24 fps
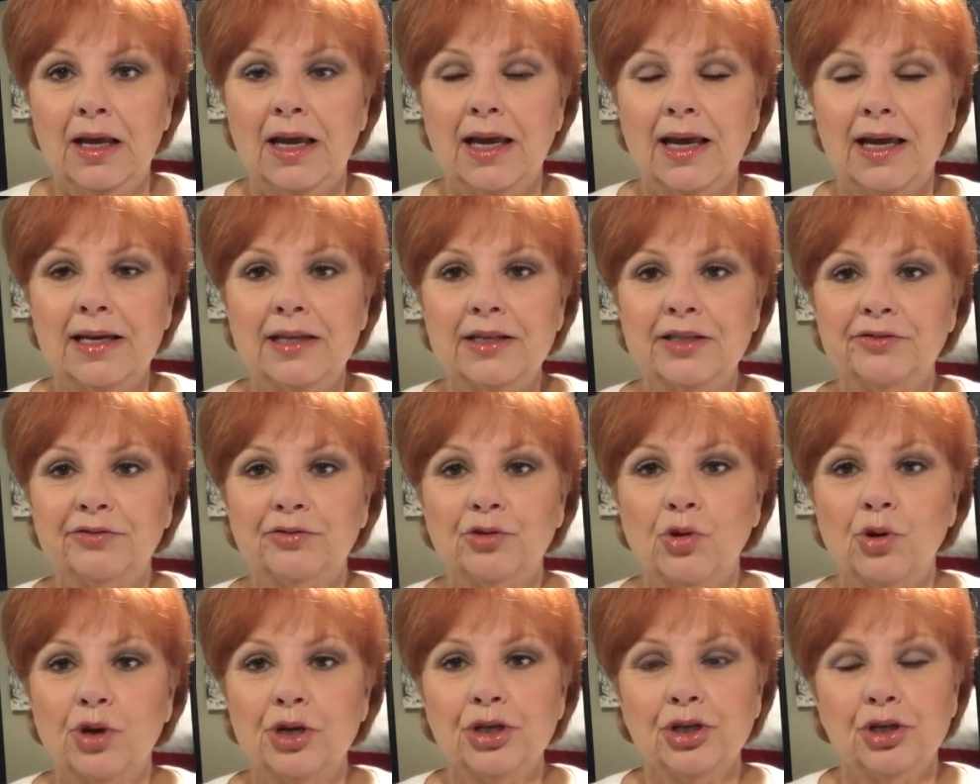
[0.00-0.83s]
And of
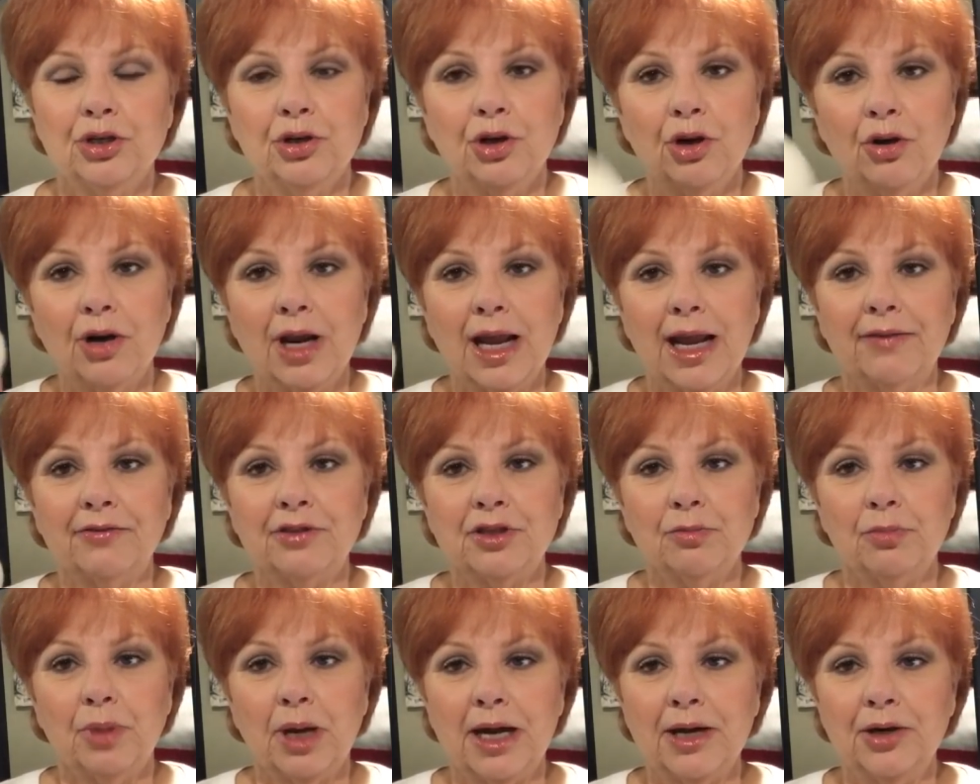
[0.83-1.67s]
course, you don't have
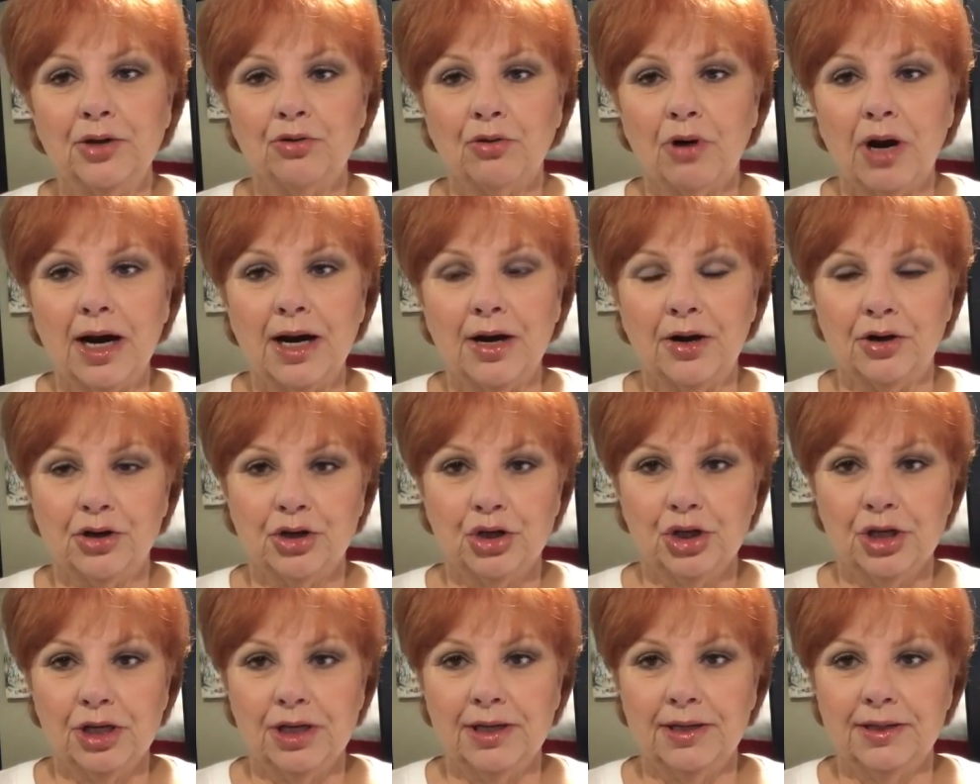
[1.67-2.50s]
to buy dryer
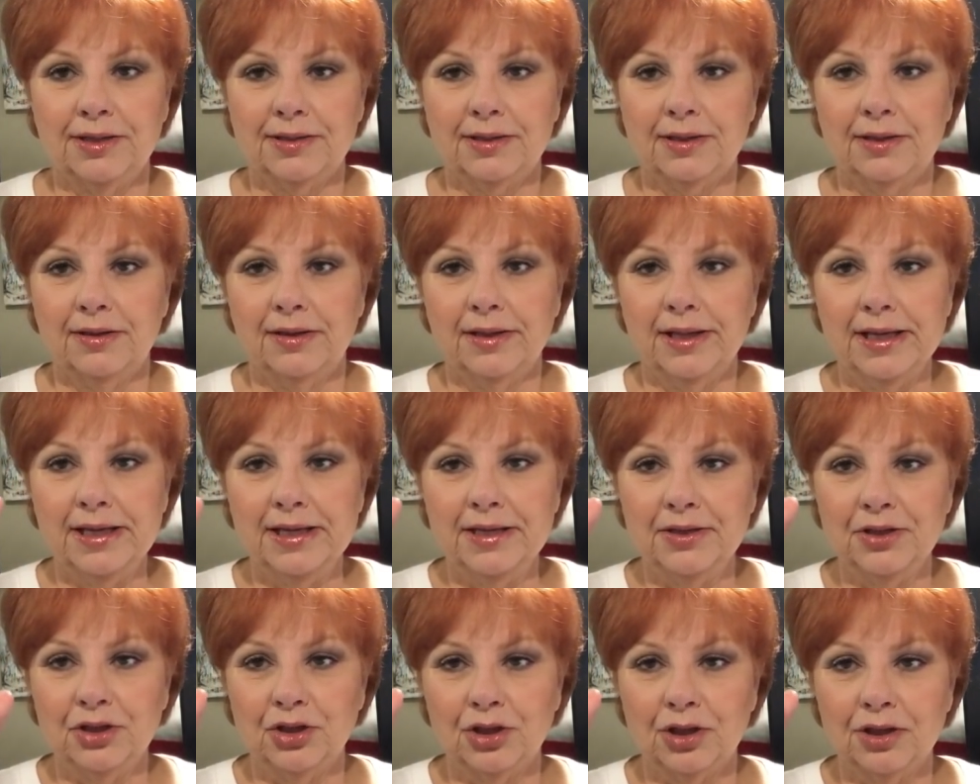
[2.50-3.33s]
sheets.
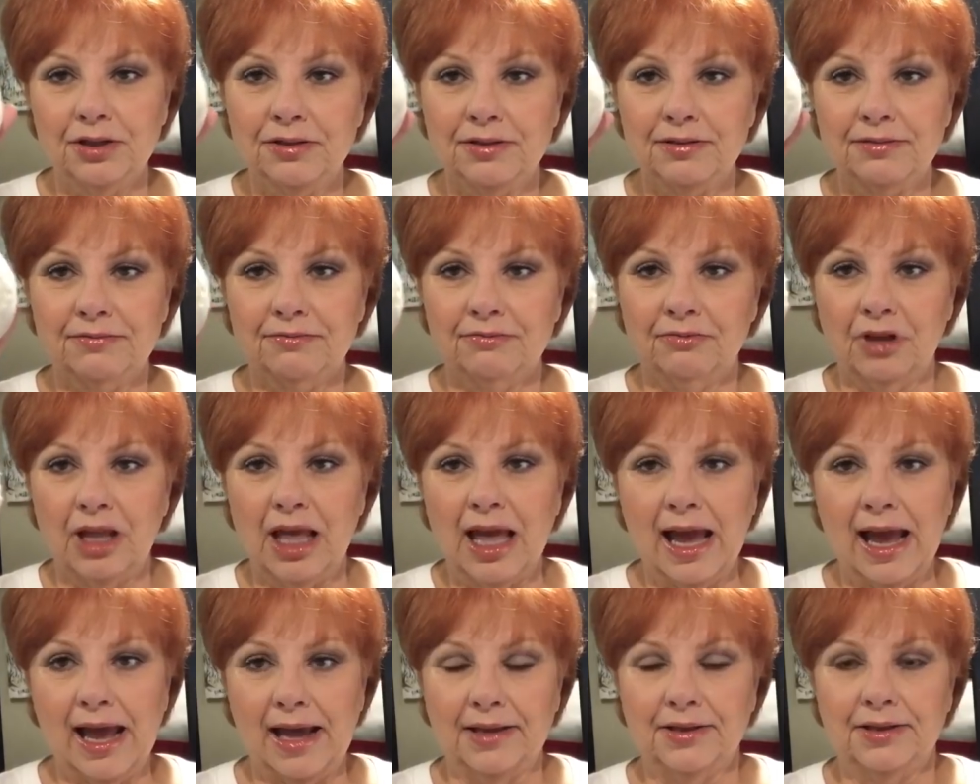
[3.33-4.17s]
These just
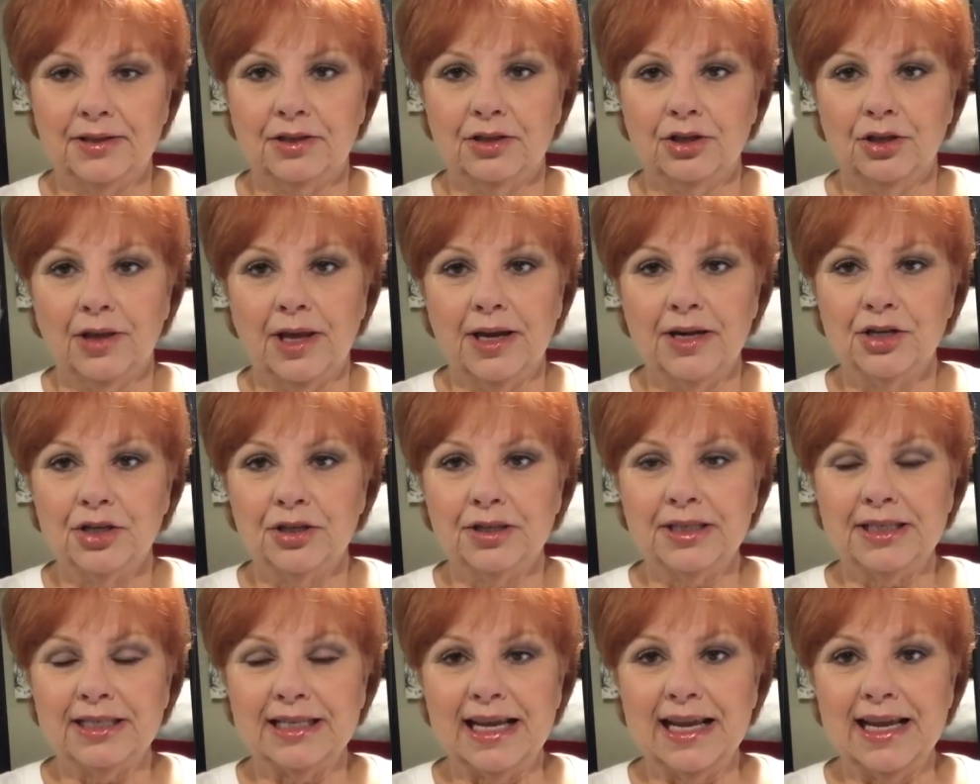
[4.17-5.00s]
last. They
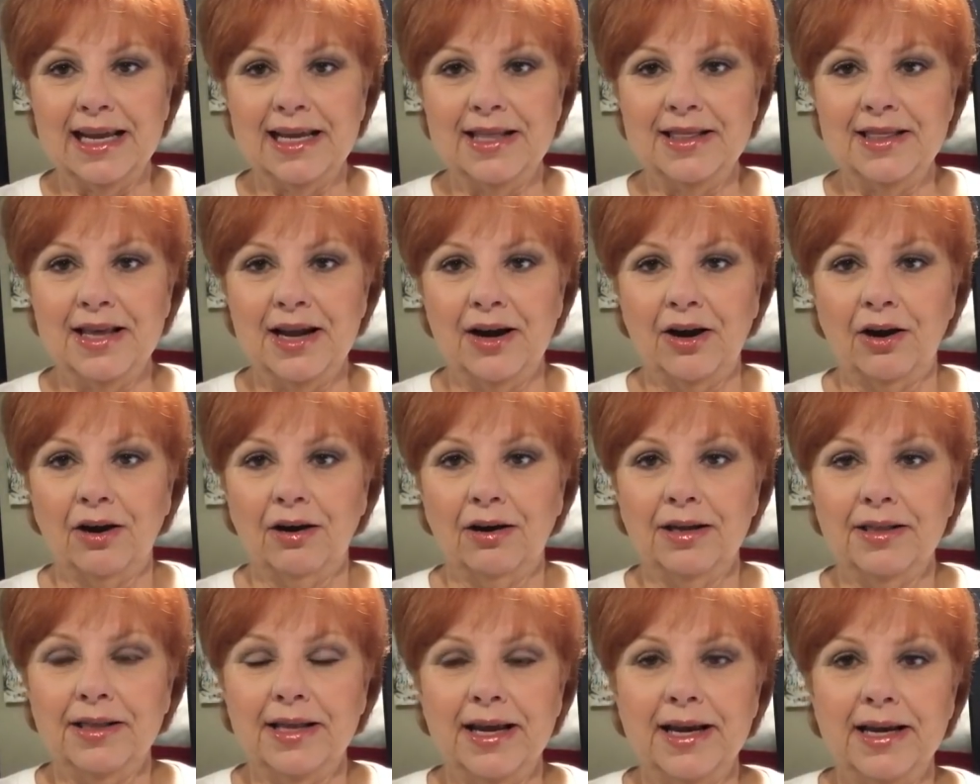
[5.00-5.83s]
just stay in there
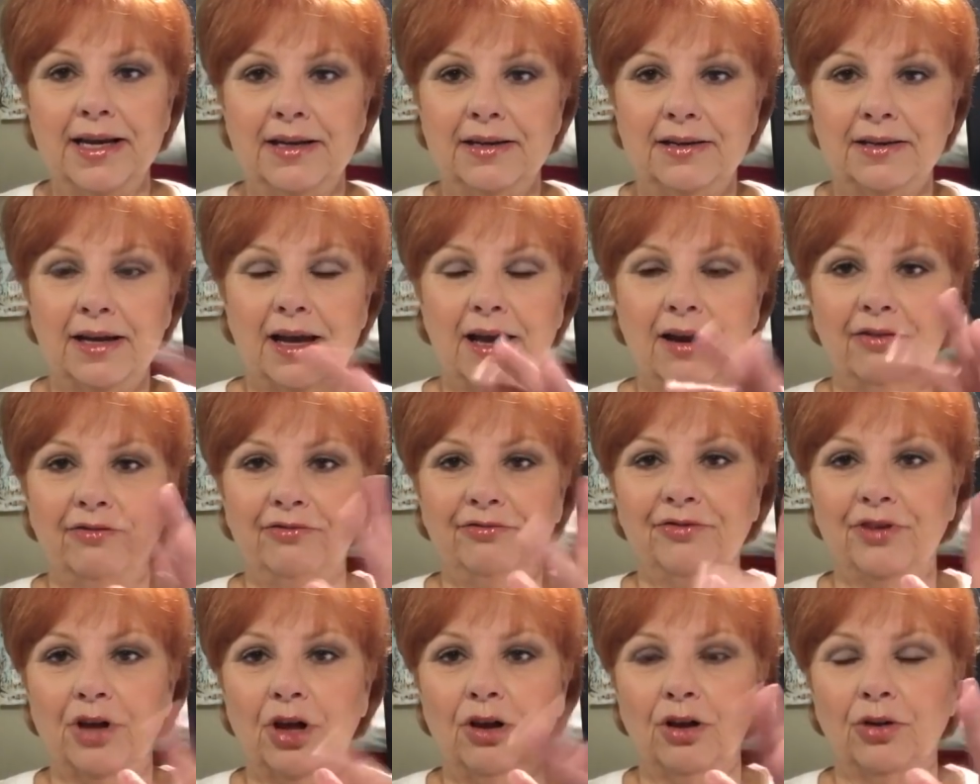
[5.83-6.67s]
and they kind of
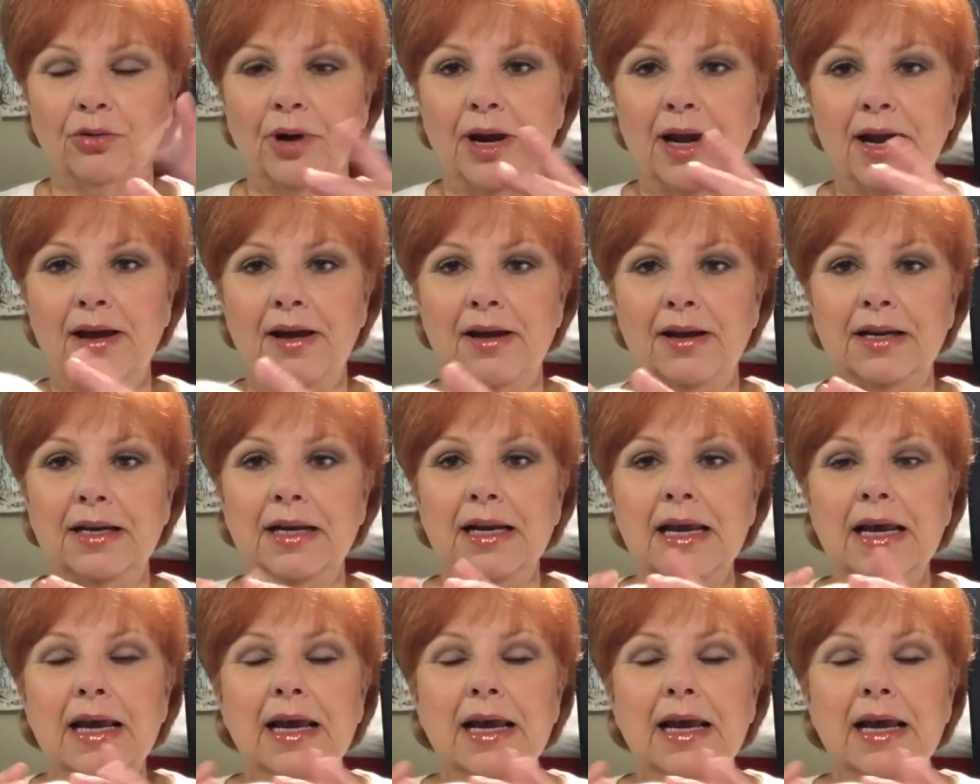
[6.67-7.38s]
fall around,